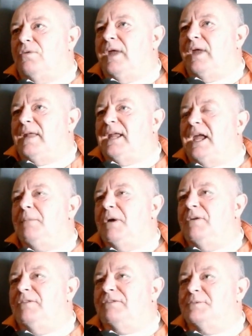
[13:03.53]
Yeah, they came
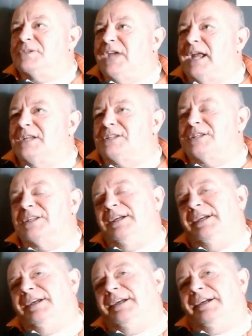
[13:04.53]
over from tennis,
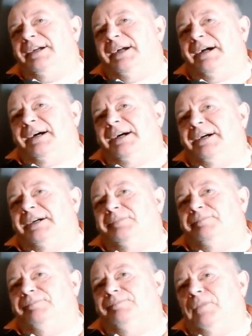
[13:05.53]

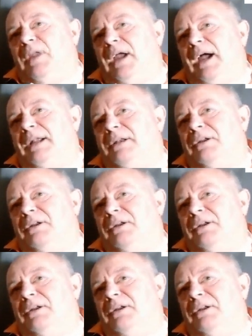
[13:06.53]
and